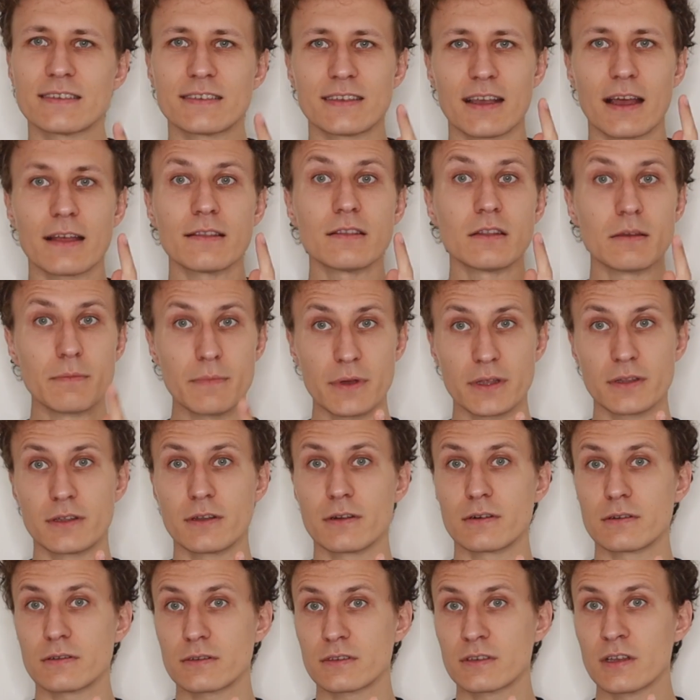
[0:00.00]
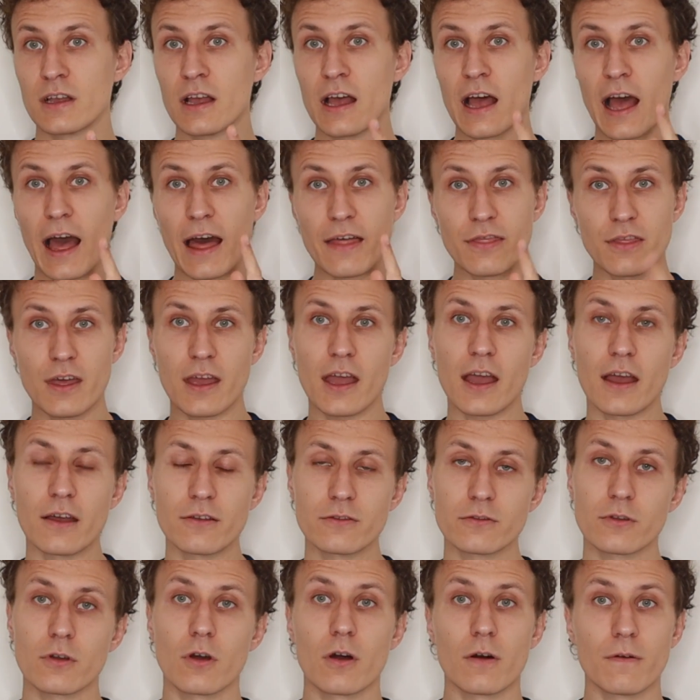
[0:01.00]
centimeters at the
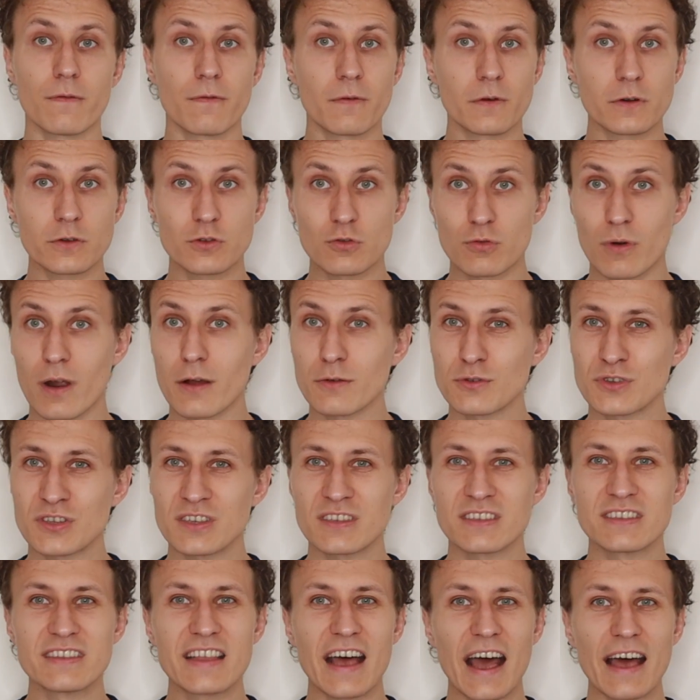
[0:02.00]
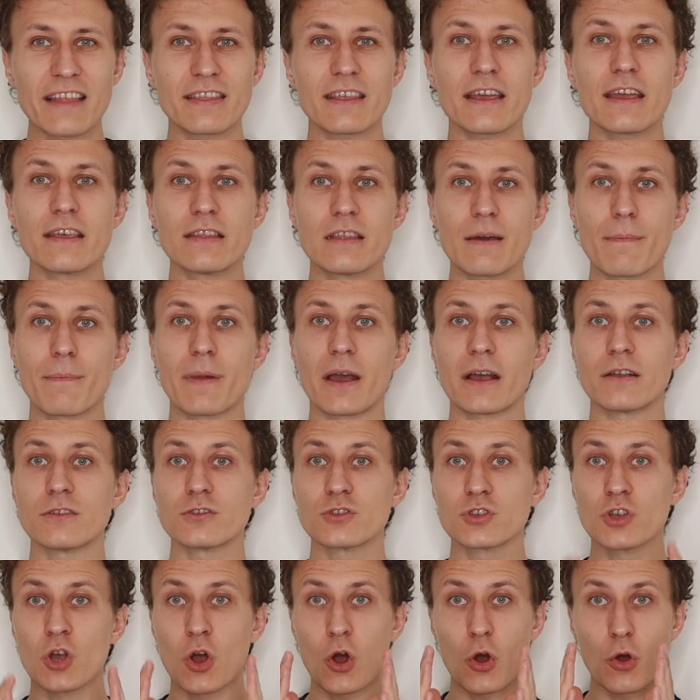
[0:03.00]
end of our trousers. That it
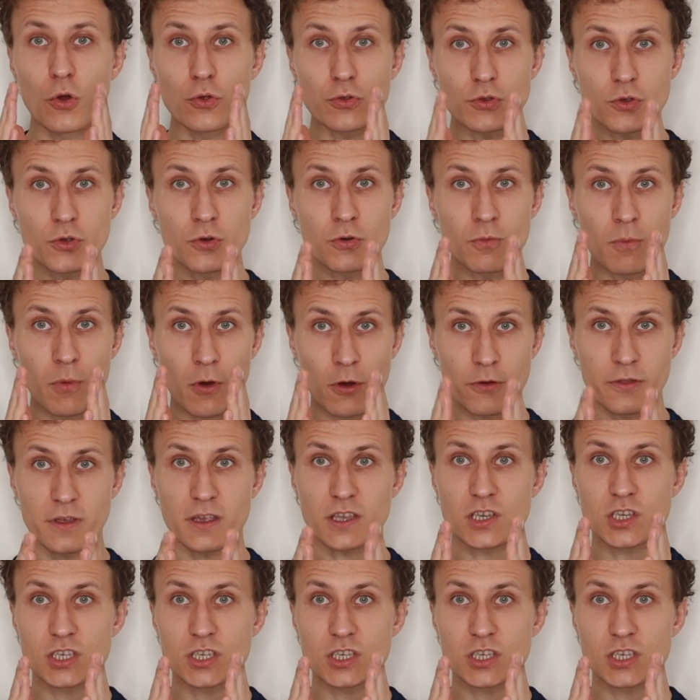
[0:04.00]
depends on your body